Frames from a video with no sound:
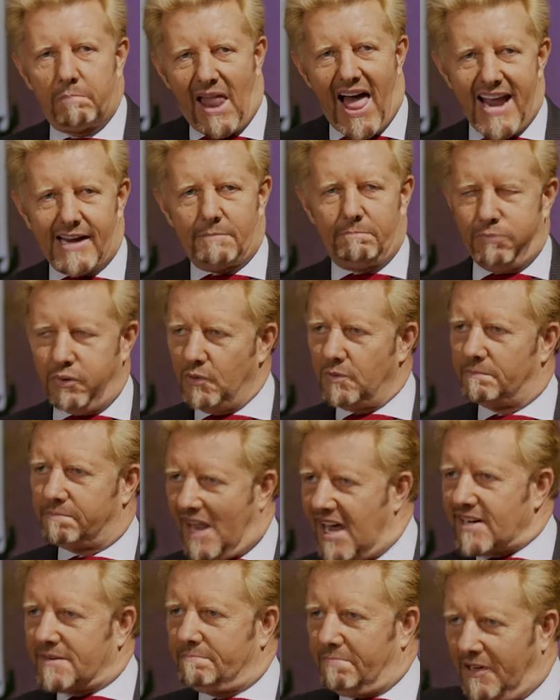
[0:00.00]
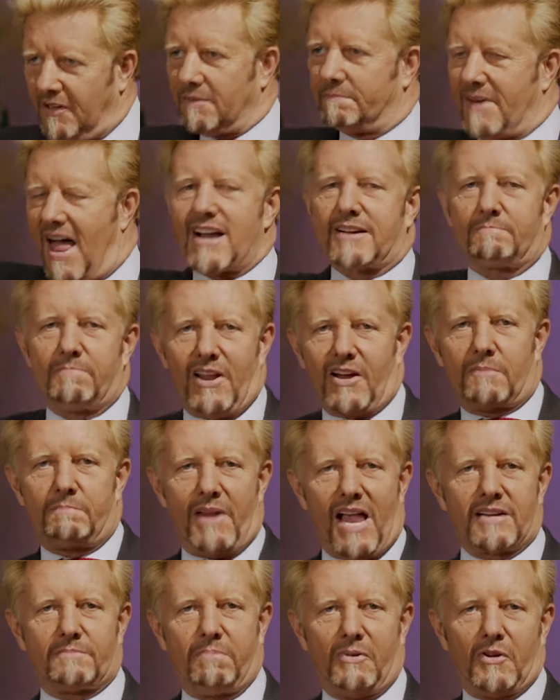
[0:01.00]
Blank, blank, blank, blank, blank, blank,
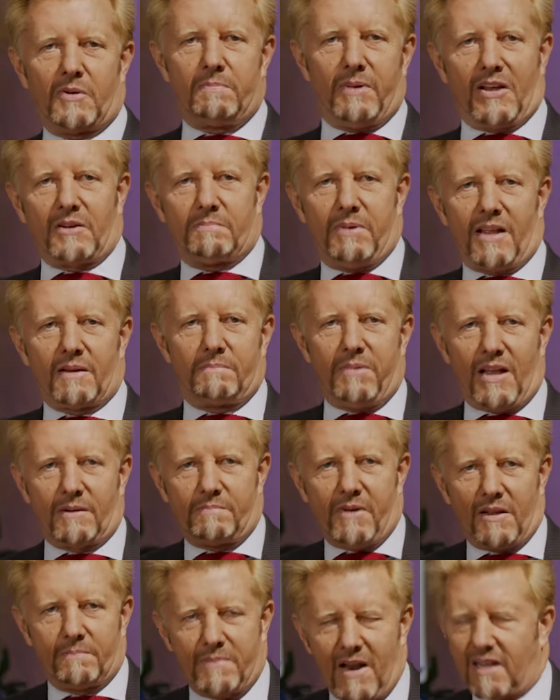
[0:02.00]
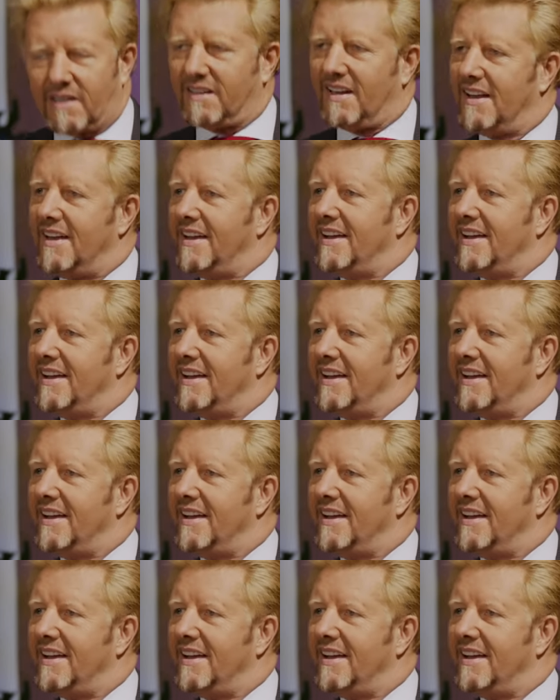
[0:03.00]
blank, blank, blank, blank, blank.